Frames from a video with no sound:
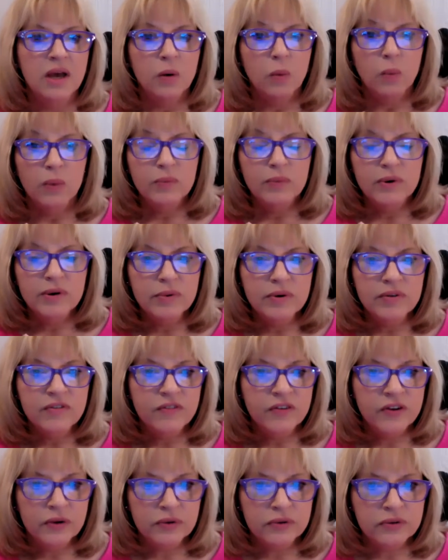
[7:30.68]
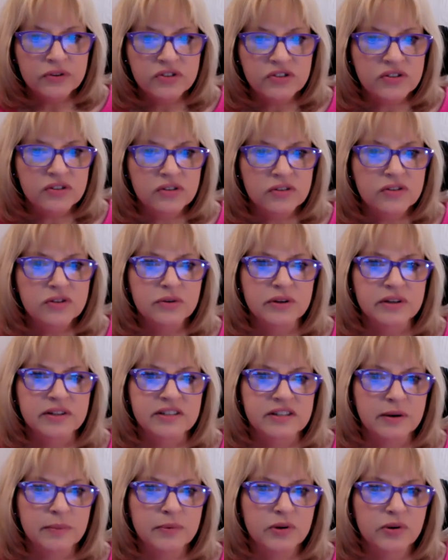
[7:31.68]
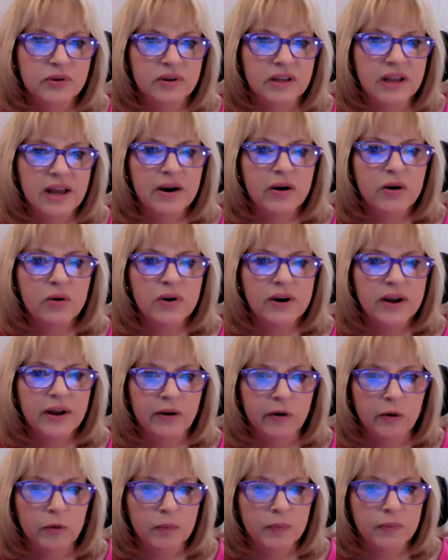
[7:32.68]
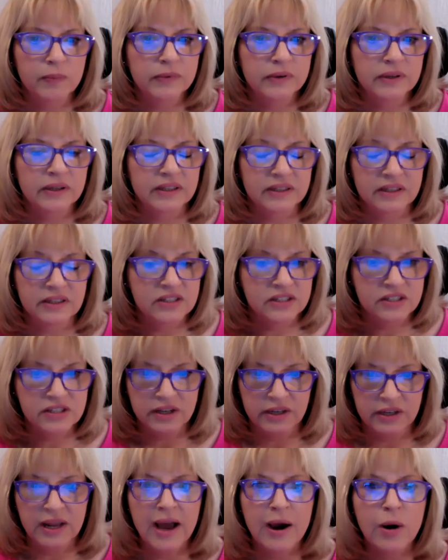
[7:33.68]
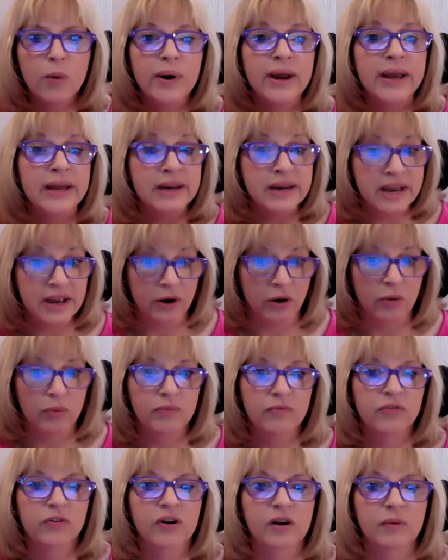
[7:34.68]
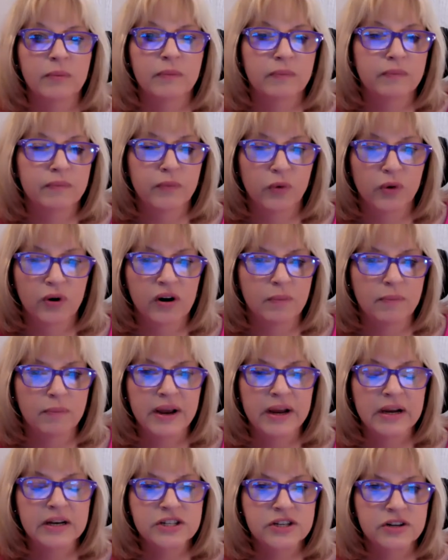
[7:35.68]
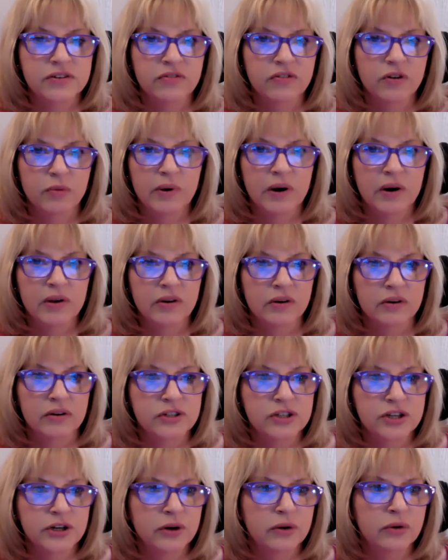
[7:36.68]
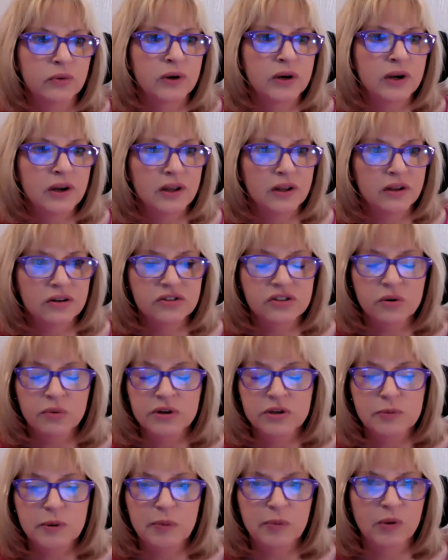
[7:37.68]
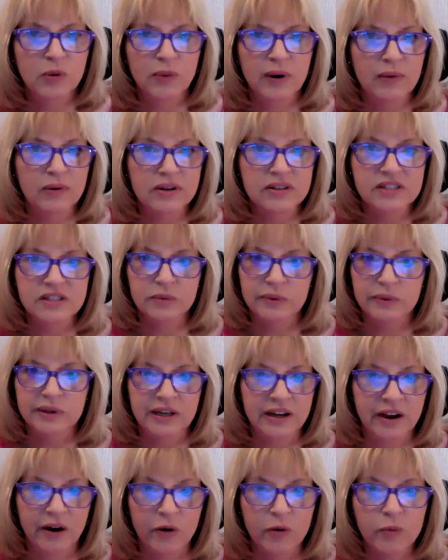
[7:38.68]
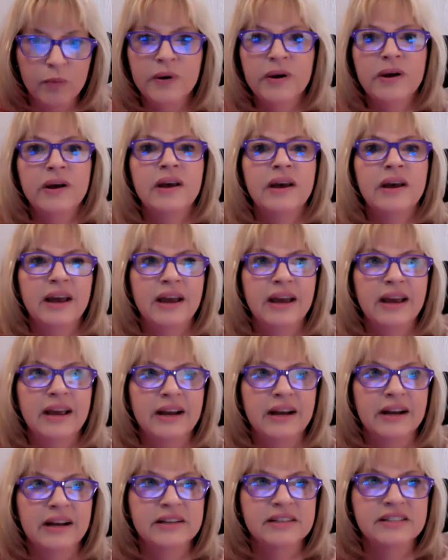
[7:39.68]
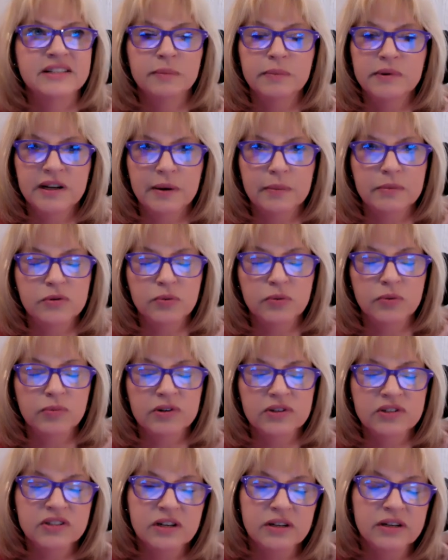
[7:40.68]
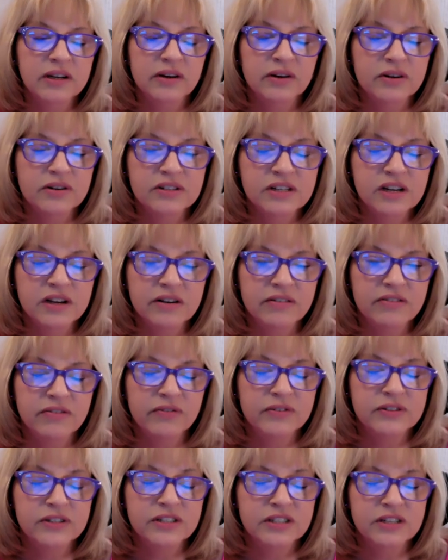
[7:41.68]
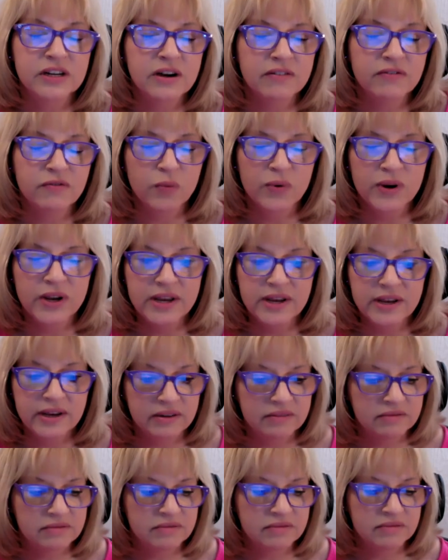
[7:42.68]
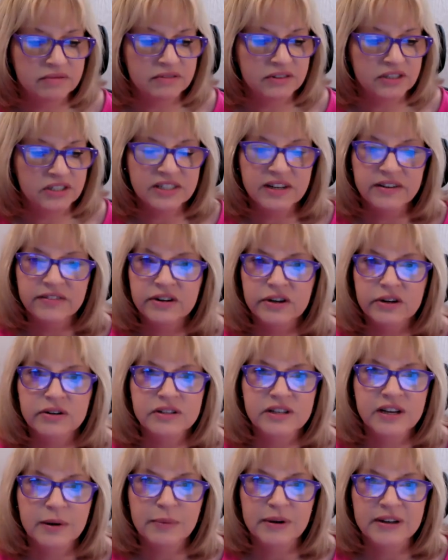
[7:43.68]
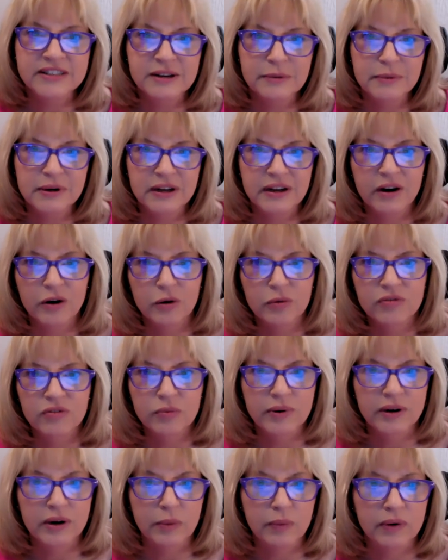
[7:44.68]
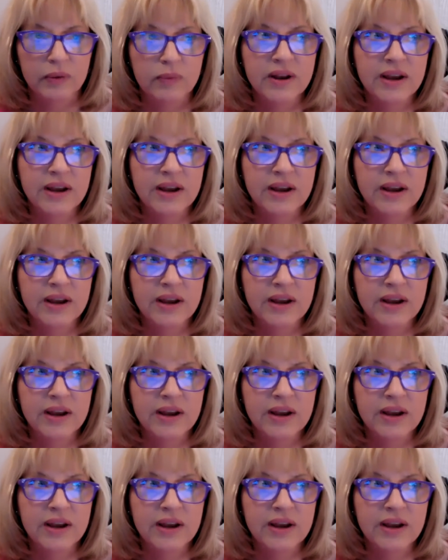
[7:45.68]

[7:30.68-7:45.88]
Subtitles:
When we refuse to accept or allow in help or compassion from others, there's always people around us that want to help. And sometimes when we're stuck in our stuff, we just have a hard time accepting help from anyone.